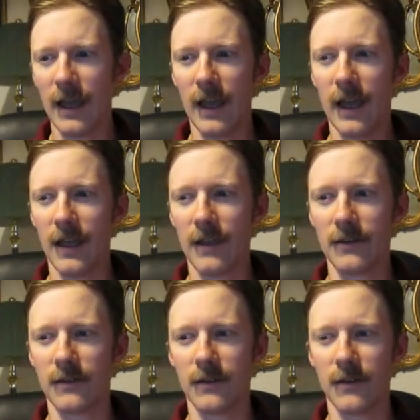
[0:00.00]

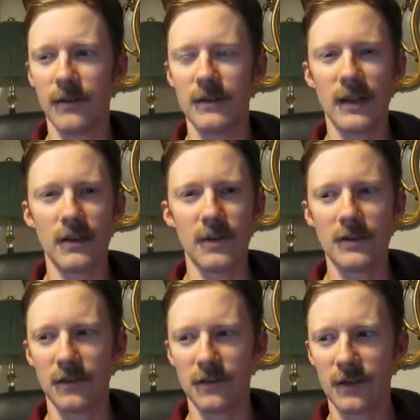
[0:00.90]
and the day we
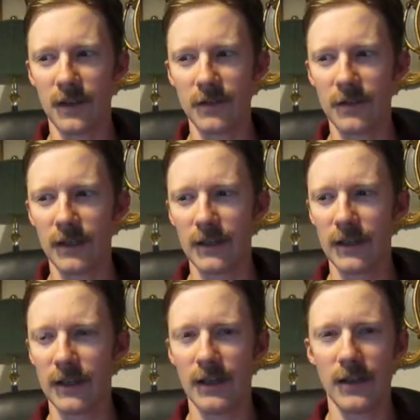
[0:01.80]
discovered it
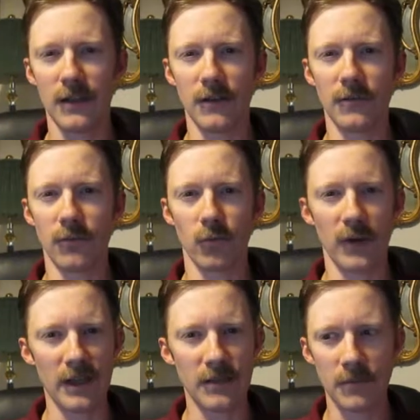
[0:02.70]
is
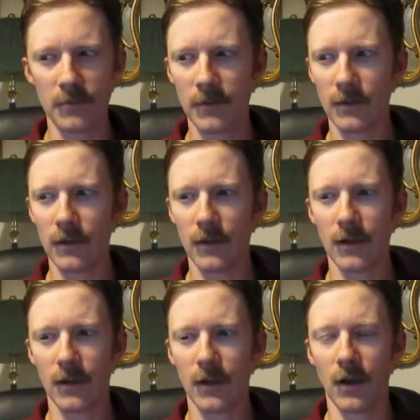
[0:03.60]
random,
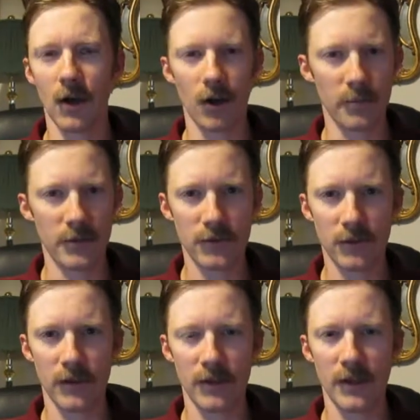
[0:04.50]

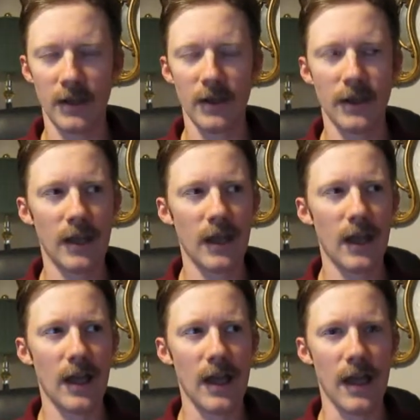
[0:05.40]
arbitrary,
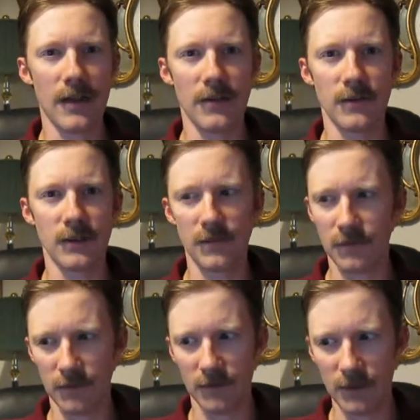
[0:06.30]
and
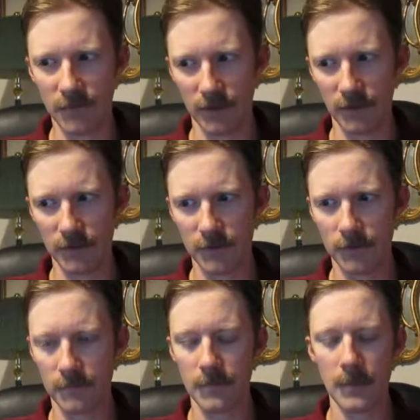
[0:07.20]
insignificant.
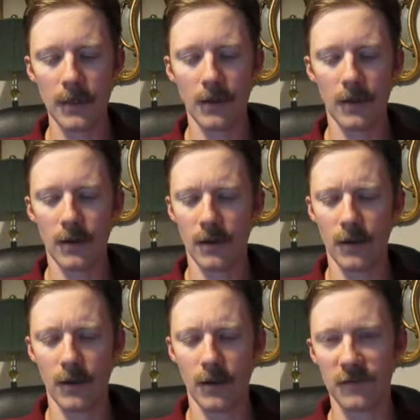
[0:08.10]

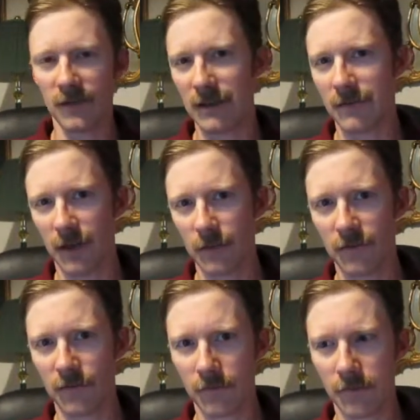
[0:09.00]
A sign of how
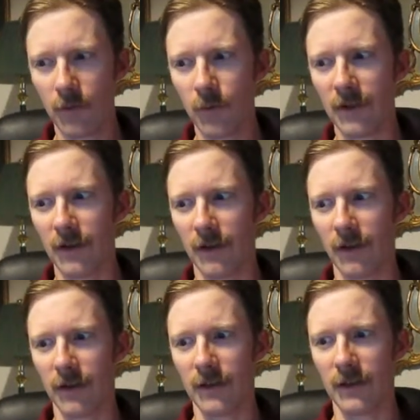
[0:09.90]
slow we
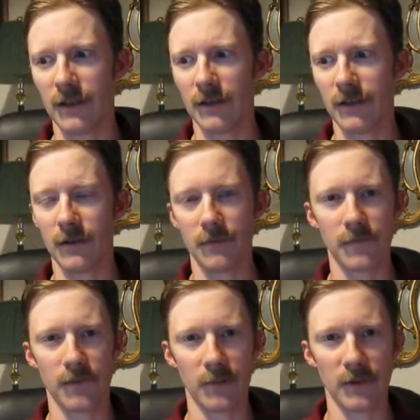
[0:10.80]
are in
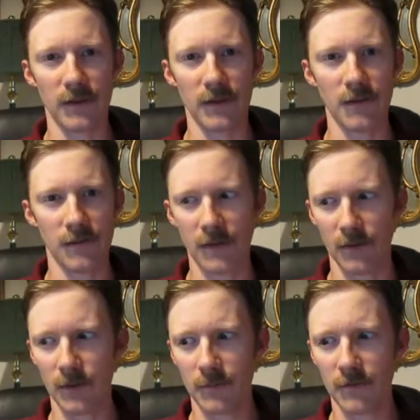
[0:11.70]
confirming these
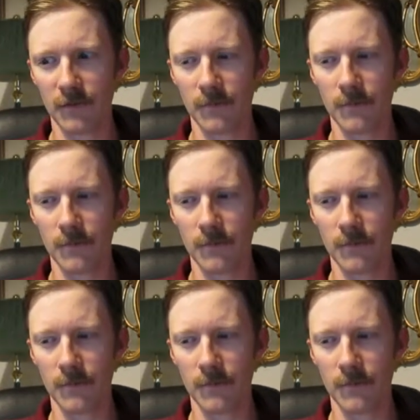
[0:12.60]
theorems.